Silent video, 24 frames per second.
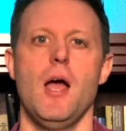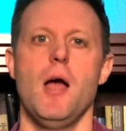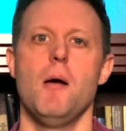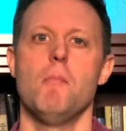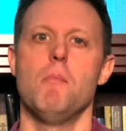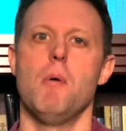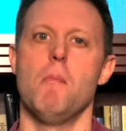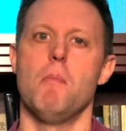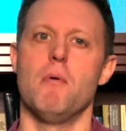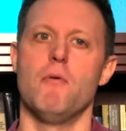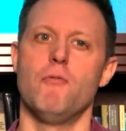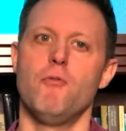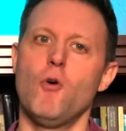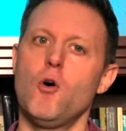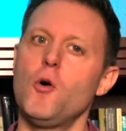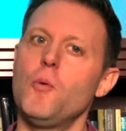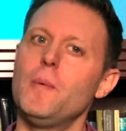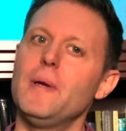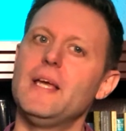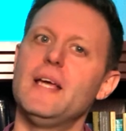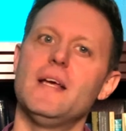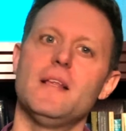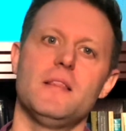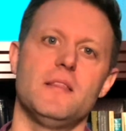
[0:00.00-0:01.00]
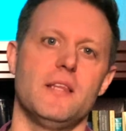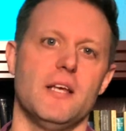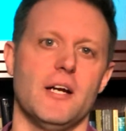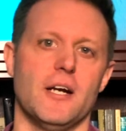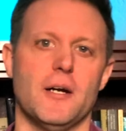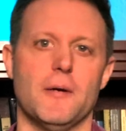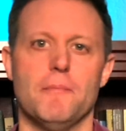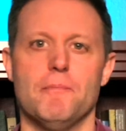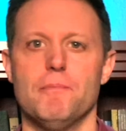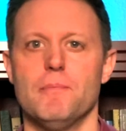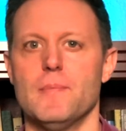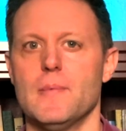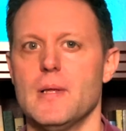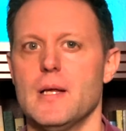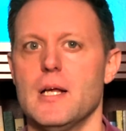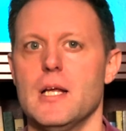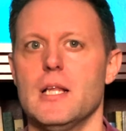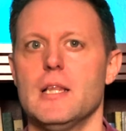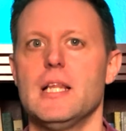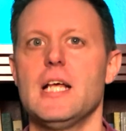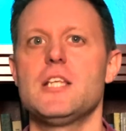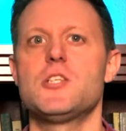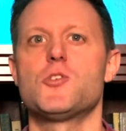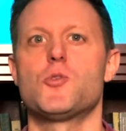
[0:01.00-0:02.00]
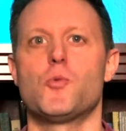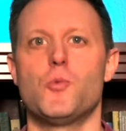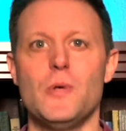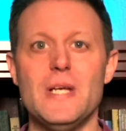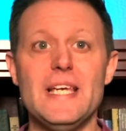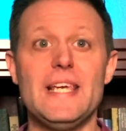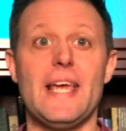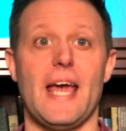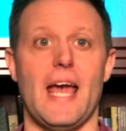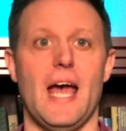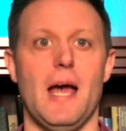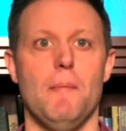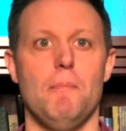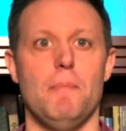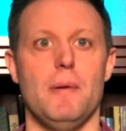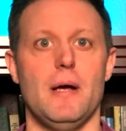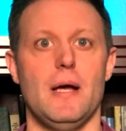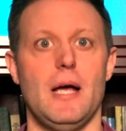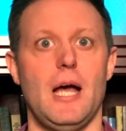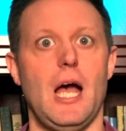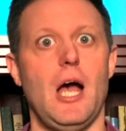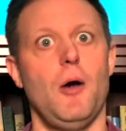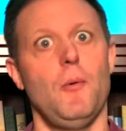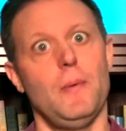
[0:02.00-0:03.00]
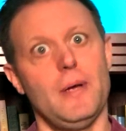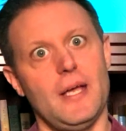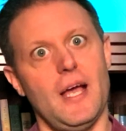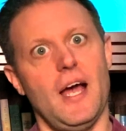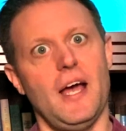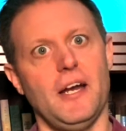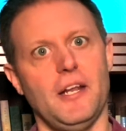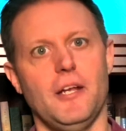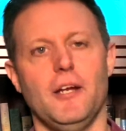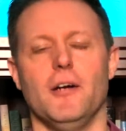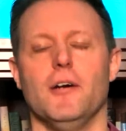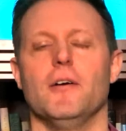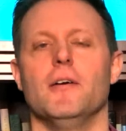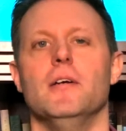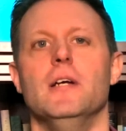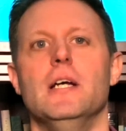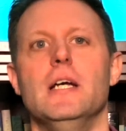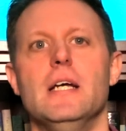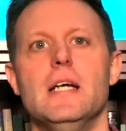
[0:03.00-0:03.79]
But before we get there, let's recap how we got here.